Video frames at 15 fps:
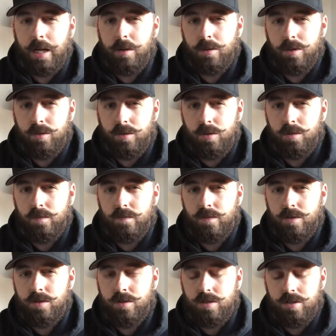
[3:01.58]
out with their own
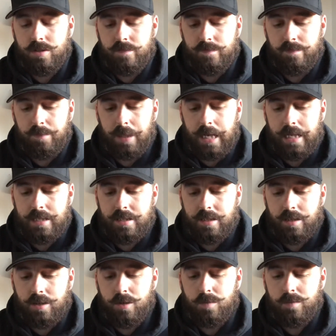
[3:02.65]
versions of
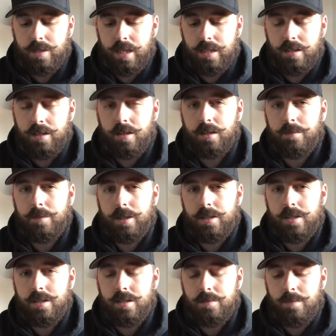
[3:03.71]
plastic combs, and I talked about
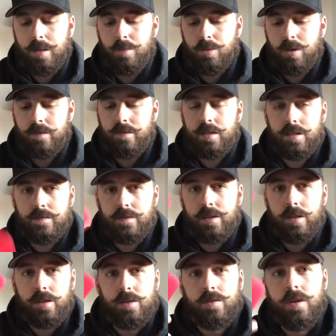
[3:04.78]
this in my previous
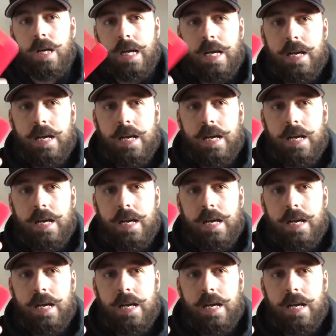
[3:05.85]
video